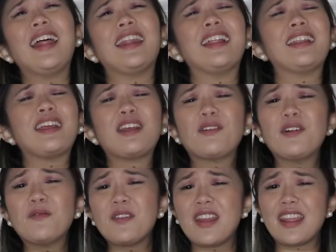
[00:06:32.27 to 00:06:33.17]
The link
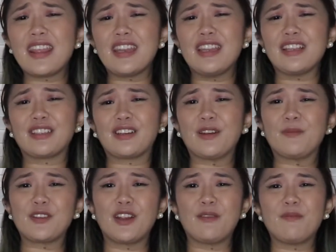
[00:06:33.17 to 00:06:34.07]
will be in the
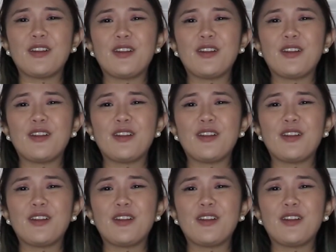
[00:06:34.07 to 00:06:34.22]
description